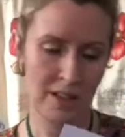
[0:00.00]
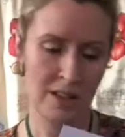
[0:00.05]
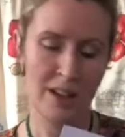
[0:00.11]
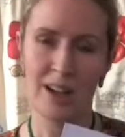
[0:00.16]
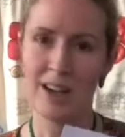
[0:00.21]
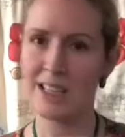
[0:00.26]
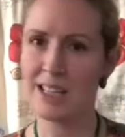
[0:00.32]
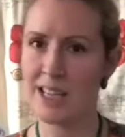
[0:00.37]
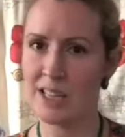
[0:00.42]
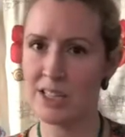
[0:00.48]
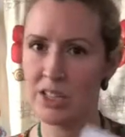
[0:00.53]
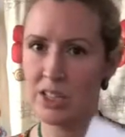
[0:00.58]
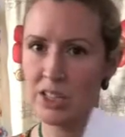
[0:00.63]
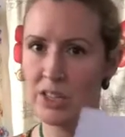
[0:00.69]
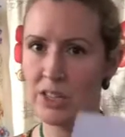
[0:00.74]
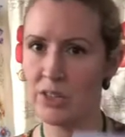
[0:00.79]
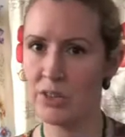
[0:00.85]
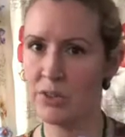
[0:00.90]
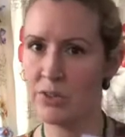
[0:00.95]
I tend to
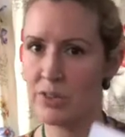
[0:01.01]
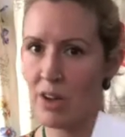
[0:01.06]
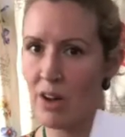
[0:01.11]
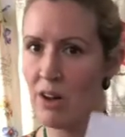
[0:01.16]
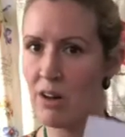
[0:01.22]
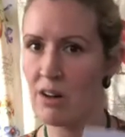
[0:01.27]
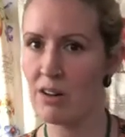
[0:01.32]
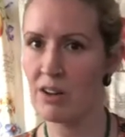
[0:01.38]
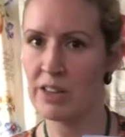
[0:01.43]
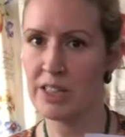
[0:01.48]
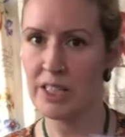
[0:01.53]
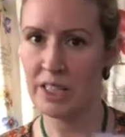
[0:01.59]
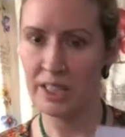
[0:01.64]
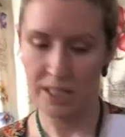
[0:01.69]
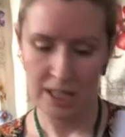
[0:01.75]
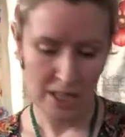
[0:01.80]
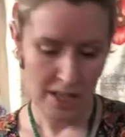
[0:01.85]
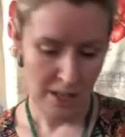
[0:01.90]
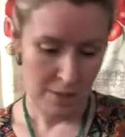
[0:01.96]
use card,
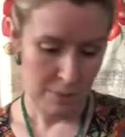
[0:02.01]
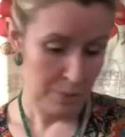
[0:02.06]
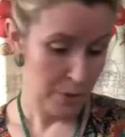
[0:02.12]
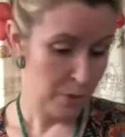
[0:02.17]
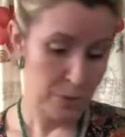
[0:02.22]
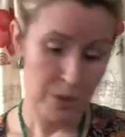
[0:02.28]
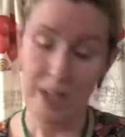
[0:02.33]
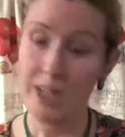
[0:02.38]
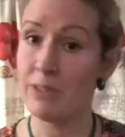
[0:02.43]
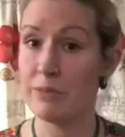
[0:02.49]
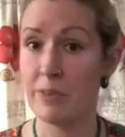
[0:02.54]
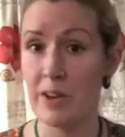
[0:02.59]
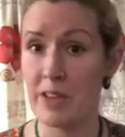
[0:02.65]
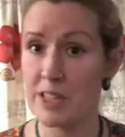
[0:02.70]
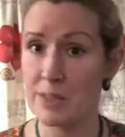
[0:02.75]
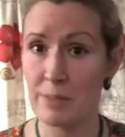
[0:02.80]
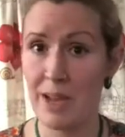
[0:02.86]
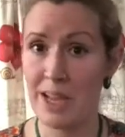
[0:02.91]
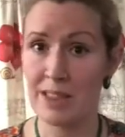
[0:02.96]
but when I
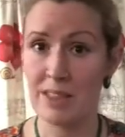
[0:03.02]
first made